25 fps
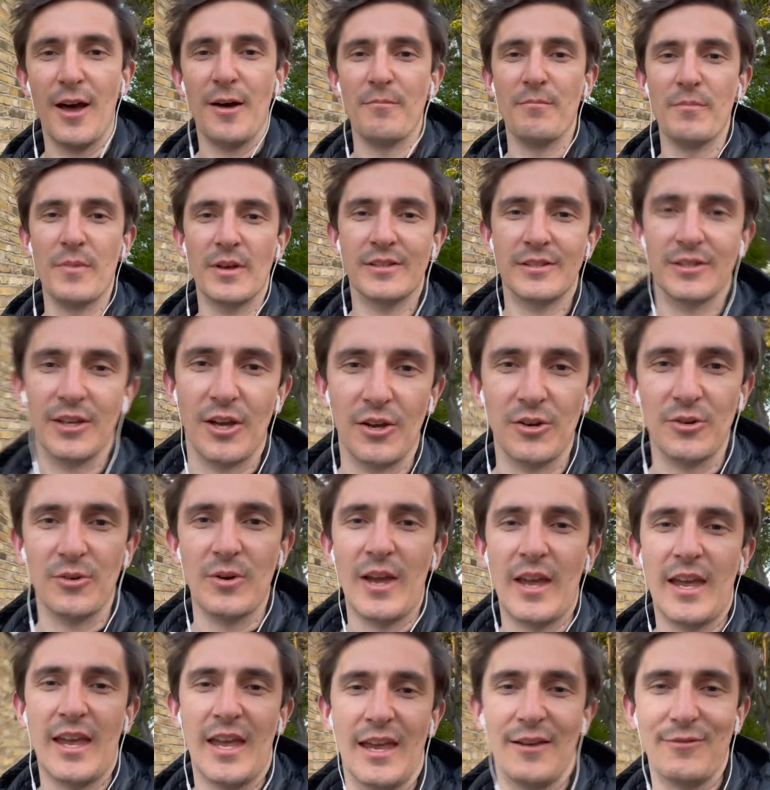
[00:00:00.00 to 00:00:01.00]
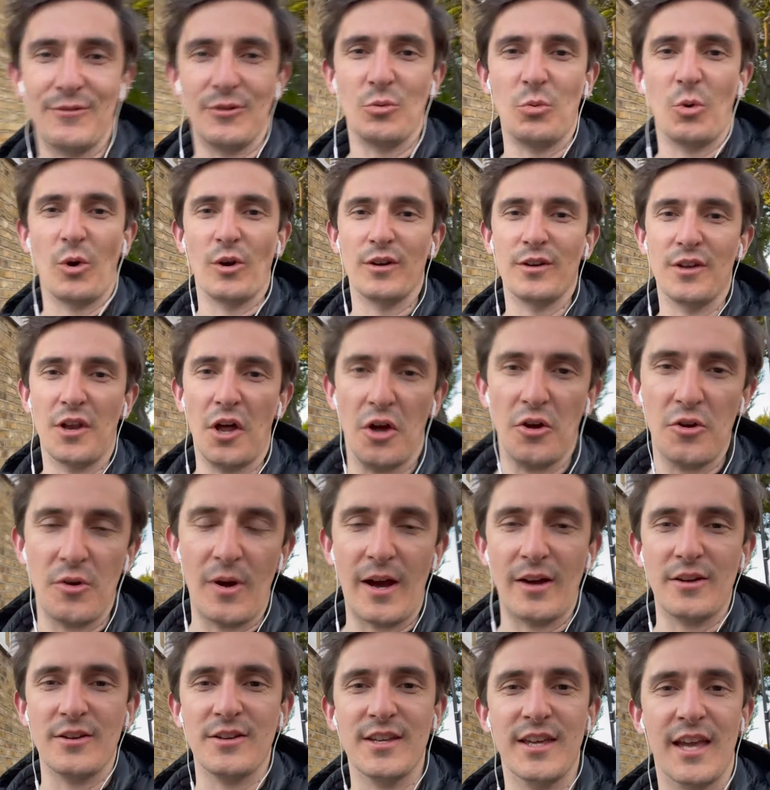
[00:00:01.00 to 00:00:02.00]
So if you want to know
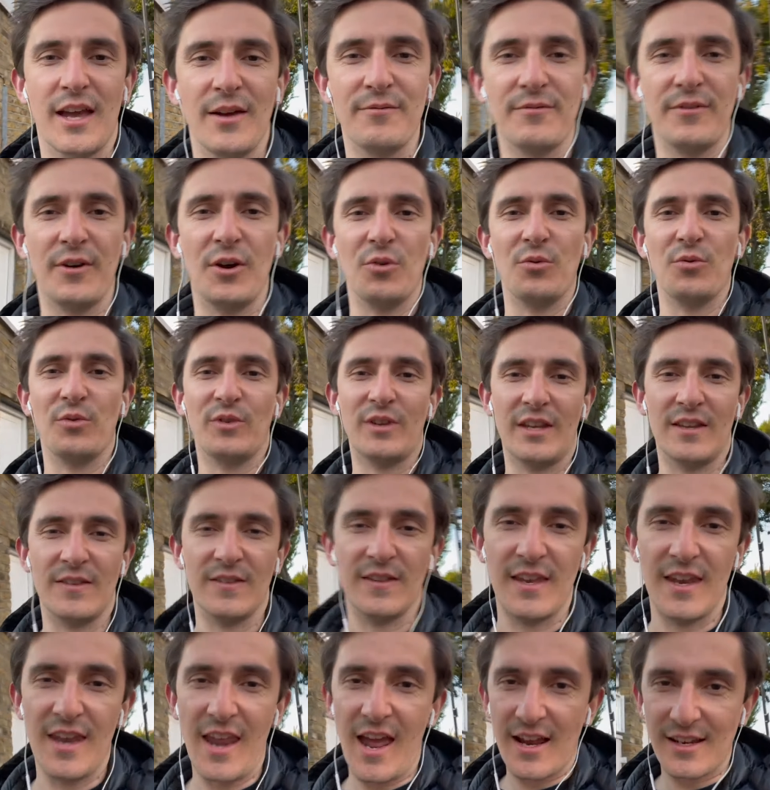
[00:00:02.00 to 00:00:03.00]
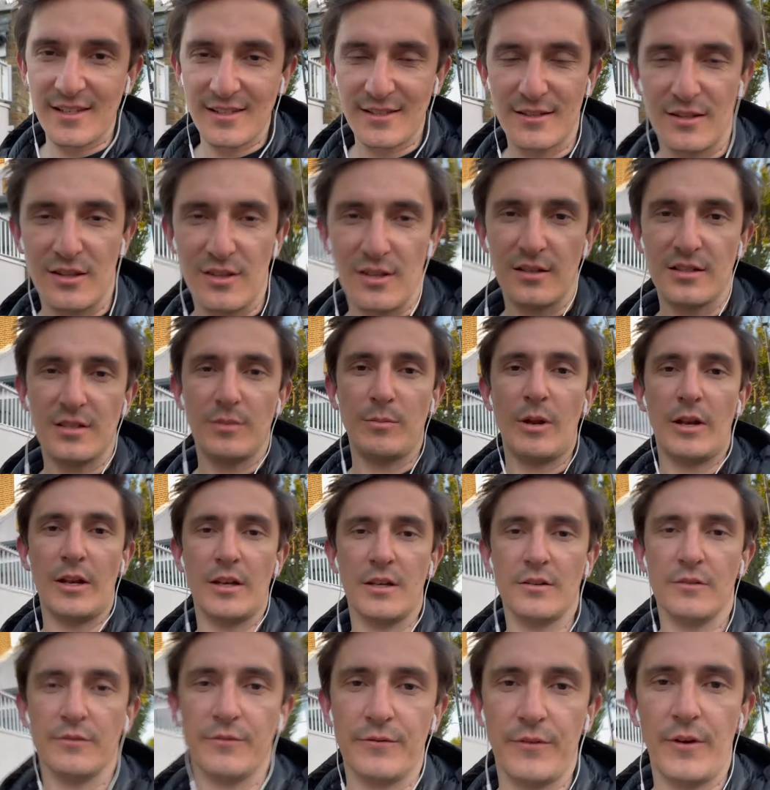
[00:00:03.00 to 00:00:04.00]
how you can get involved in the next 30
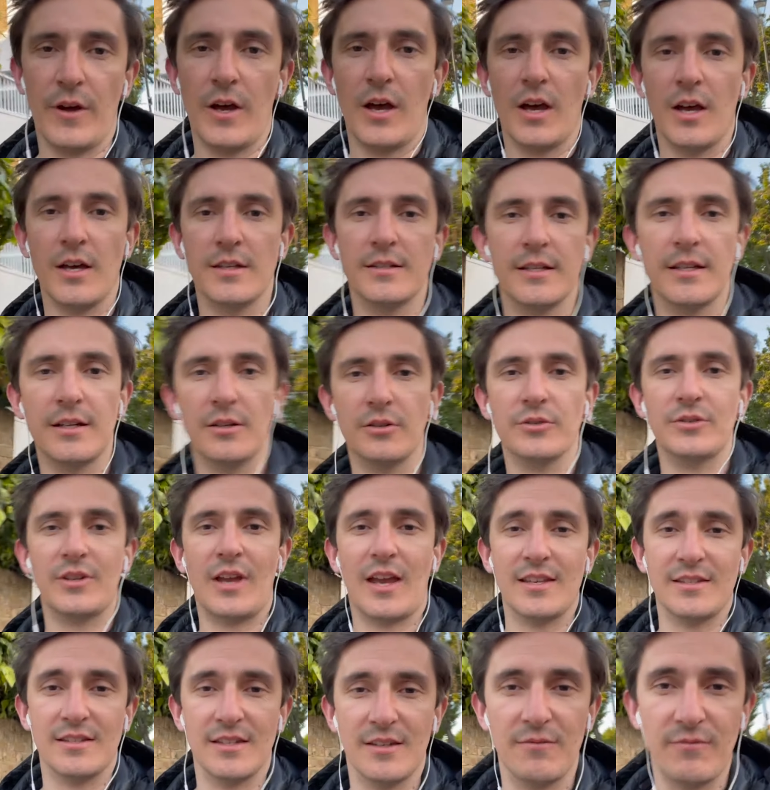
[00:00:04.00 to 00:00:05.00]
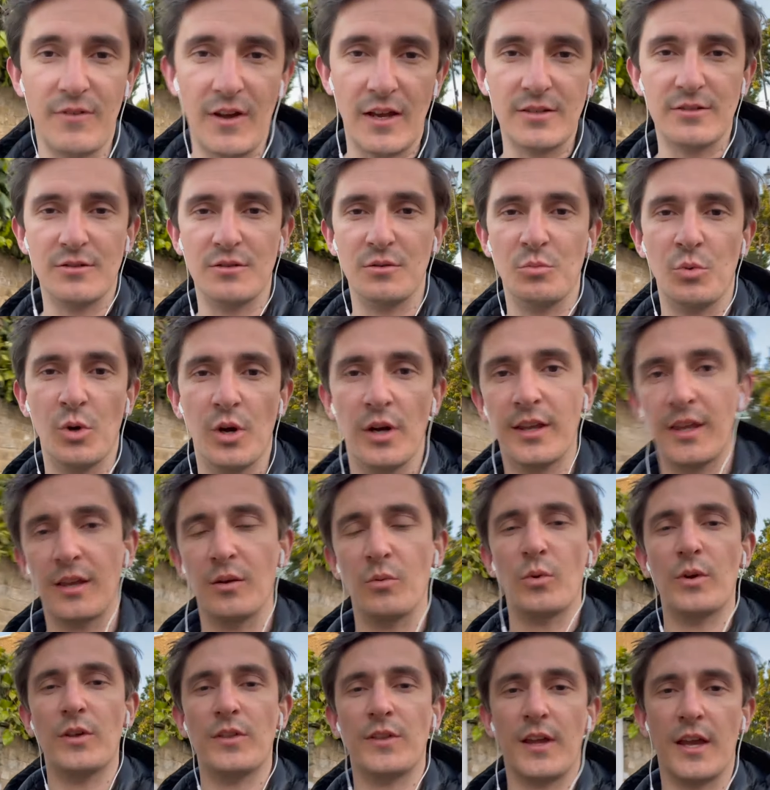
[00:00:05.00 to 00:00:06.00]
million of deals as an investor and working
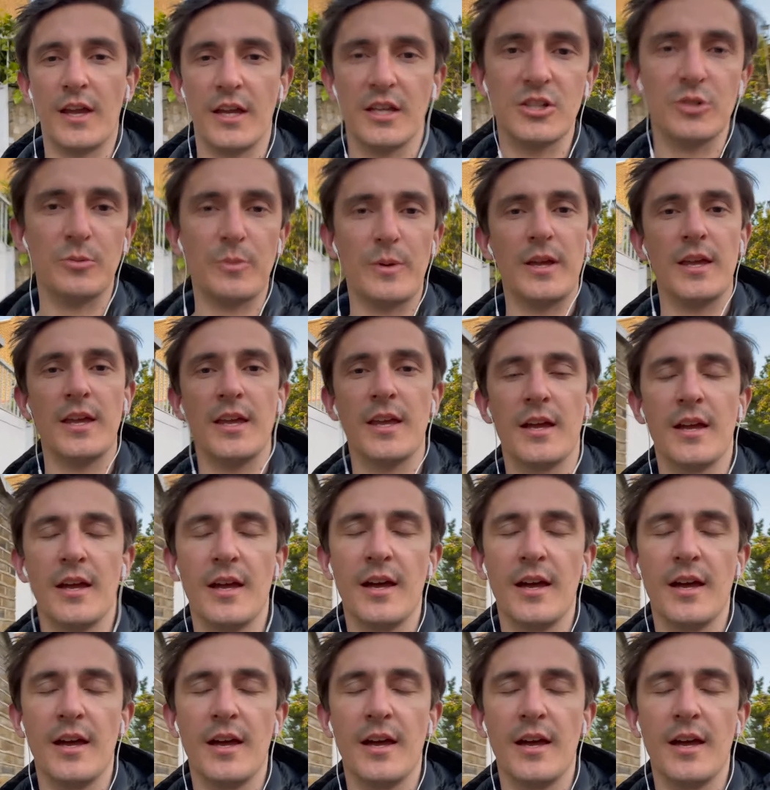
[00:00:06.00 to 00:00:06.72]
with KHP,